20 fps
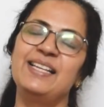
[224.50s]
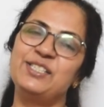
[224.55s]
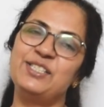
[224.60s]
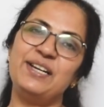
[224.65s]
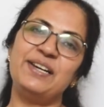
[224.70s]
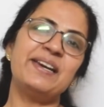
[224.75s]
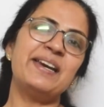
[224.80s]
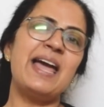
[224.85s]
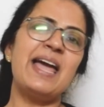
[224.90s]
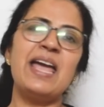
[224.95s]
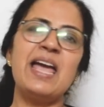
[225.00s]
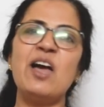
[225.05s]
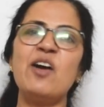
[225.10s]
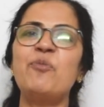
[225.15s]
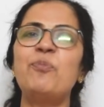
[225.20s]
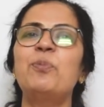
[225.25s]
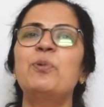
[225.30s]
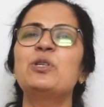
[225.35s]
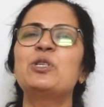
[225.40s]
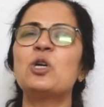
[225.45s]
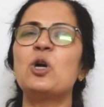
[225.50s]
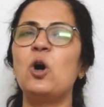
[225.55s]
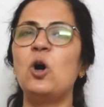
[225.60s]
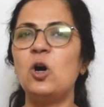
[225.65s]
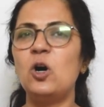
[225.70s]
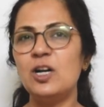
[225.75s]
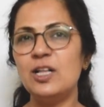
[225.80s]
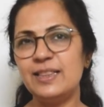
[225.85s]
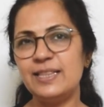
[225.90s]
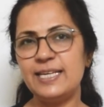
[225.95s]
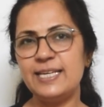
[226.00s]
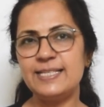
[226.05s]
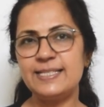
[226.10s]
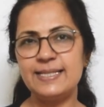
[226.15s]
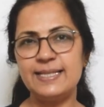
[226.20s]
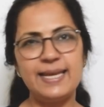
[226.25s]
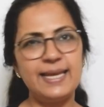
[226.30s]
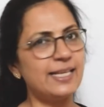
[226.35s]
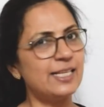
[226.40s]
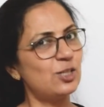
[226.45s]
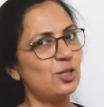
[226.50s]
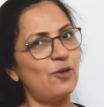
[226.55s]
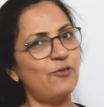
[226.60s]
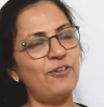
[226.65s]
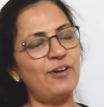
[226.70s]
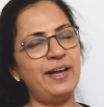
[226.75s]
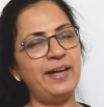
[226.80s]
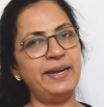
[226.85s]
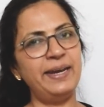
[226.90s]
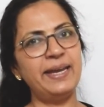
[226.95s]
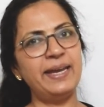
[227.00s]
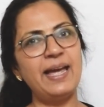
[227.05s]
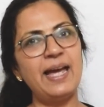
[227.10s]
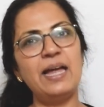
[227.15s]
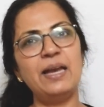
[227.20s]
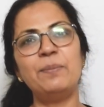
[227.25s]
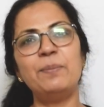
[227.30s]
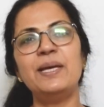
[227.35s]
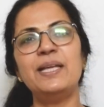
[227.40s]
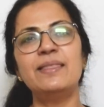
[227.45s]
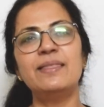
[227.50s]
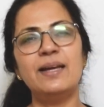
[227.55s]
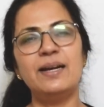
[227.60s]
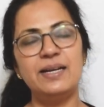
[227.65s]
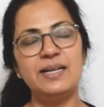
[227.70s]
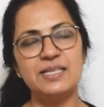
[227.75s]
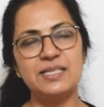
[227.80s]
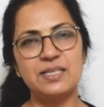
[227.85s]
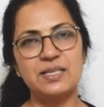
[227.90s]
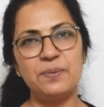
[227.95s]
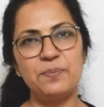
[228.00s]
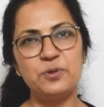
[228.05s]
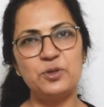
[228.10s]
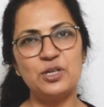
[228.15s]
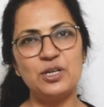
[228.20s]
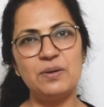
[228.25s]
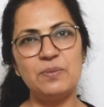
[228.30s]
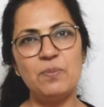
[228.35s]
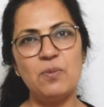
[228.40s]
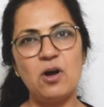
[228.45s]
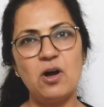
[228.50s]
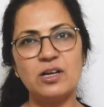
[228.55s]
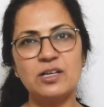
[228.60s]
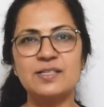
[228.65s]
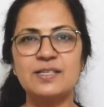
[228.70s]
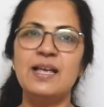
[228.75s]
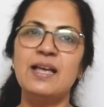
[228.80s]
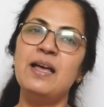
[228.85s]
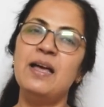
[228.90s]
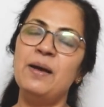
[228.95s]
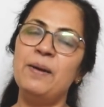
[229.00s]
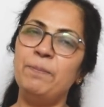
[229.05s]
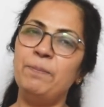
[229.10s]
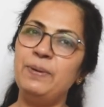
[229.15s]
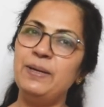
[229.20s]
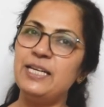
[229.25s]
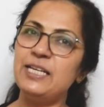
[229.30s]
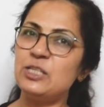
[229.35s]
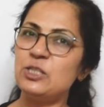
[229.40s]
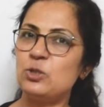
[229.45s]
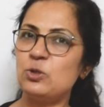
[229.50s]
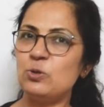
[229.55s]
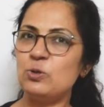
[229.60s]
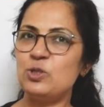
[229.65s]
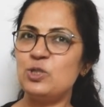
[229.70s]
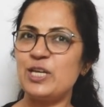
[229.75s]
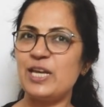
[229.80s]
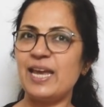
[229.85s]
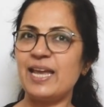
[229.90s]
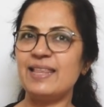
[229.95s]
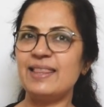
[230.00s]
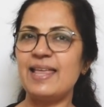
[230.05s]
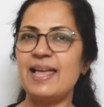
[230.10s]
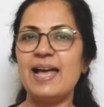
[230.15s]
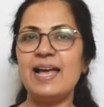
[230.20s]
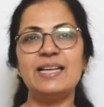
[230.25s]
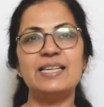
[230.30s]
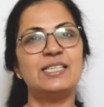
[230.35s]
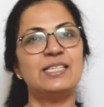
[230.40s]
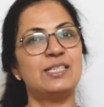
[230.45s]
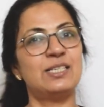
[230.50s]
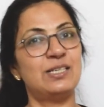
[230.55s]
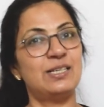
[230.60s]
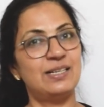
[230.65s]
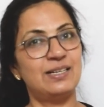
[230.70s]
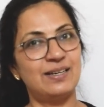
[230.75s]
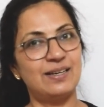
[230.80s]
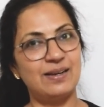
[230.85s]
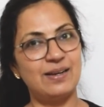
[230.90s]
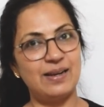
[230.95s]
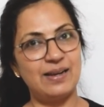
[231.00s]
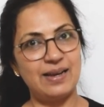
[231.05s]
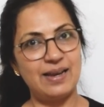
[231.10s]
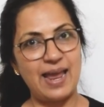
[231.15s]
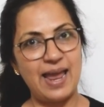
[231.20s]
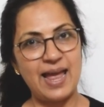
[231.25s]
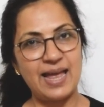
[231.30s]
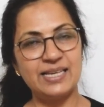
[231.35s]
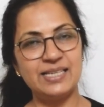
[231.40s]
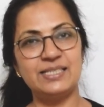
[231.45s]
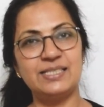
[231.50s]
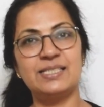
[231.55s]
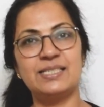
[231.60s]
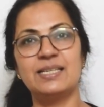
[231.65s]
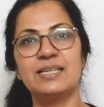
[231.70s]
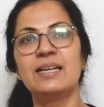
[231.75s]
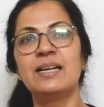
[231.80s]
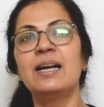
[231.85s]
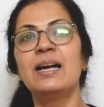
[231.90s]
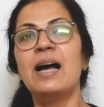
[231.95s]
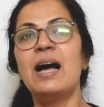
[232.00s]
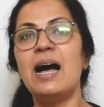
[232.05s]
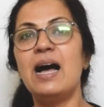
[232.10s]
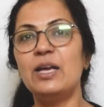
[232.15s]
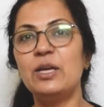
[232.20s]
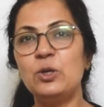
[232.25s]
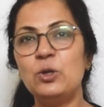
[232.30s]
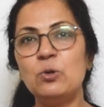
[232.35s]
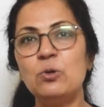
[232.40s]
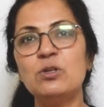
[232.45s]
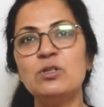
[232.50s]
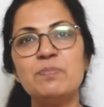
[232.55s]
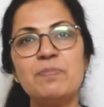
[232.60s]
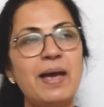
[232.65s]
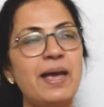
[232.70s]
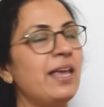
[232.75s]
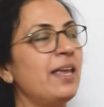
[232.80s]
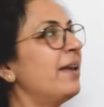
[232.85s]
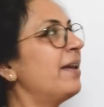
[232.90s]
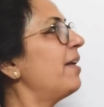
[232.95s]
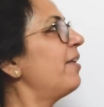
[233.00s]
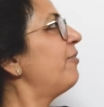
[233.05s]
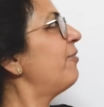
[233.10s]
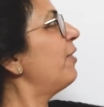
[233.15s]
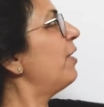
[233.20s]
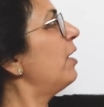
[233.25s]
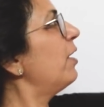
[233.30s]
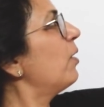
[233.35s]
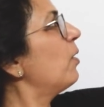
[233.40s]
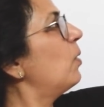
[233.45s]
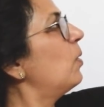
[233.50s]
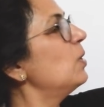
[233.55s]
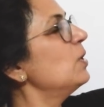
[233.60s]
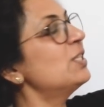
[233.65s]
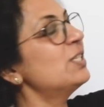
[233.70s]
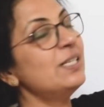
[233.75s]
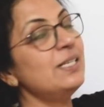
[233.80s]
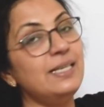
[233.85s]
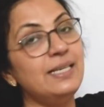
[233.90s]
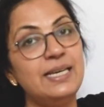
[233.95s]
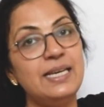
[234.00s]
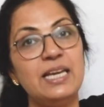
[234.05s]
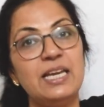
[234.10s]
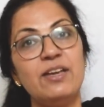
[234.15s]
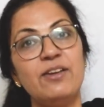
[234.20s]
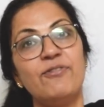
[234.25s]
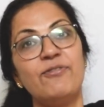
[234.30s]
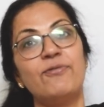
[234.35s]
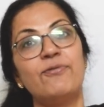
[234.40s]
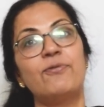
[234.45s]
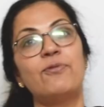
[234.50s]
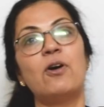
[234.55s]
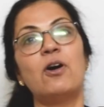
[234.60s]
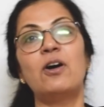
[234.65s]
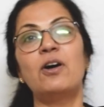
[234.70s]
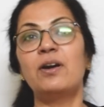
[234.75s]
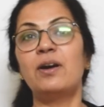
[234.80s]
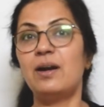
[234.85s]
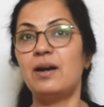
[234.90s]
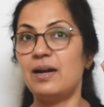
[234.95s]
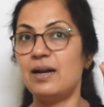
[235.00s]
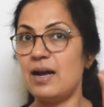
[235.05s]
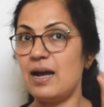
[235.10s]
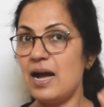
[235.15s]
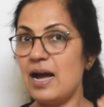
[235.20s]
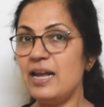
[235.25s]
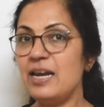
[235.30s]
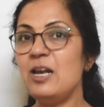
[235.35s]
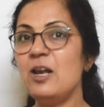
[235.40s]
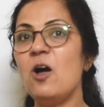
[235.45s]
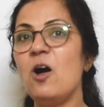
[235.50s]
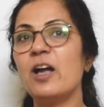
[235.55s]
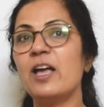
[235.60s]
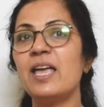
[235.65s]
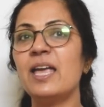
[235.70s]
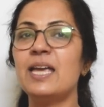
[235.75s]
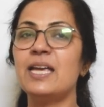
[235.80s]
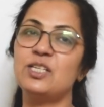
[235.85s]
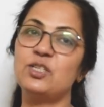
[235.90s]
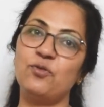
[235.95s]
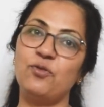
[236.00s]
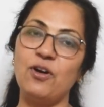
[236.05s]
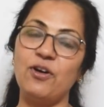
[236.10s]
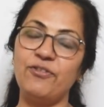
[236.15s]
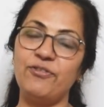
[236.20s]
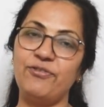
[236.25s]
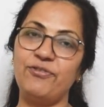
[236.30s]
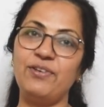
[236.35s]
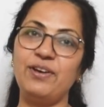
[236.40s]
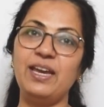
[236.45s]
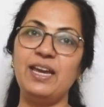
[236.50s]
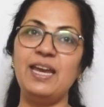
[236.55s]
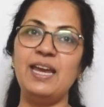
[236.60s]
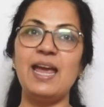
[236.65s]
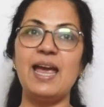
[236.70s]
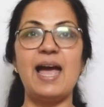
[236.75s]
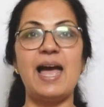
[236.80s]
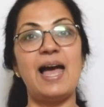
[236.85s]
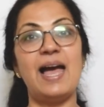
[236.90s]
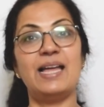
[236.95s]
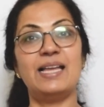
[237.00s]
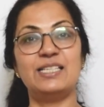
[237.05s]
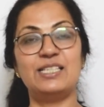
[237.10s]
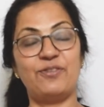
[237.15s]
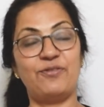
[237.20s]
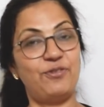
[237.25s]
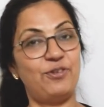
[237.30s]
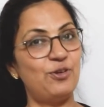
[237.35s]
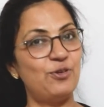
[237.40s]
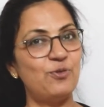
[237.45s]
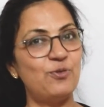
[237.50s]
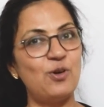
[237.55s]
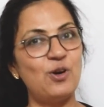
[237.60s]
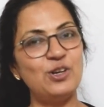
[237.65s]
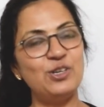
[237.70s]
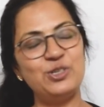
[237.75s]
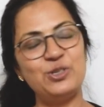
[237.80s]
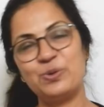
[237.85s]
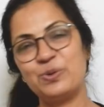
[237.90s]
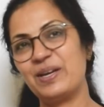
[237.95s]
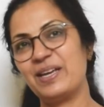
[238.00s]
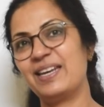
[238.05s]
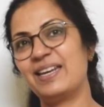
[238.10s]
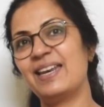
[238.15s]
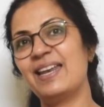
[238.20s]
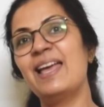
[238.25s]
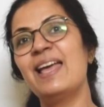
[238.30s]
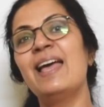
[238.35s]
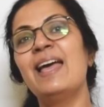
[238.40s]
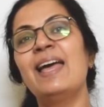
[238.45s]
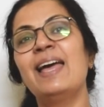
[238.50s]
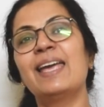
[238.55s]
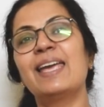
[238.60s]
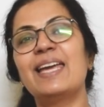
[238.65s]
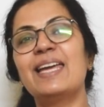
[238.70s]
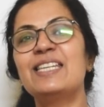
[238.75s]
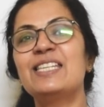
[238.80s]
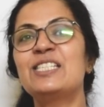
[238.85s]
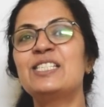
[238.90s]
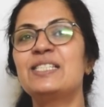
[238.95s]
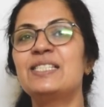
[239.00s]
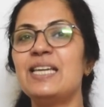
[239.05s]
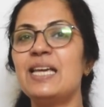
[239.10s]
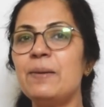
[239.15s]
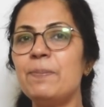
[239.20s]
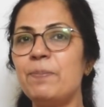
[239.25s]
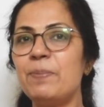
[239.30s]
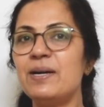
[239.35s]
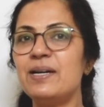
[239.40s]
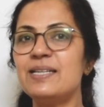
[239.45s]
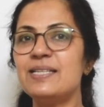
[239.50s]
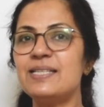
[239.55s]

Children, I have put all these links of Unacademy in the description box. Please do check that and use my referral code LEAF for unlocking it for free, and if you want, you can get 10%